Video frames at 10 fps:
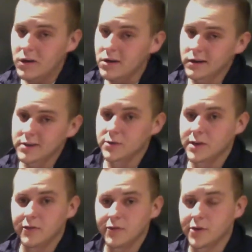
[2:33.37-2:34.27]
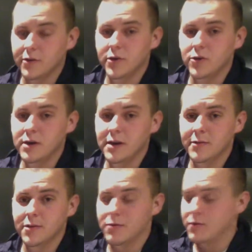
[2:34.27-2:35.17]
So without further ado, I'm
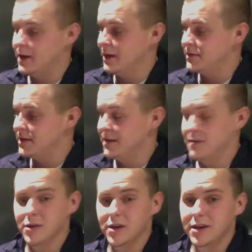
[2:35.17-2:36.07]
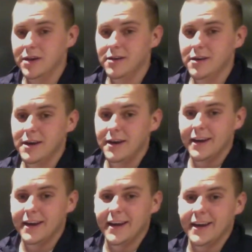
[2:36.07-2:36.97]
going to throw the names into the bucket here,
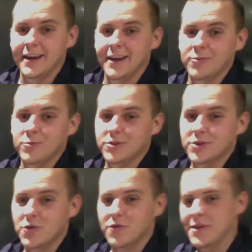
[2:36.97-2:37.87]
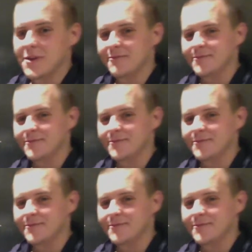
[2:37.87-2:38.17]
and we'll just go from there.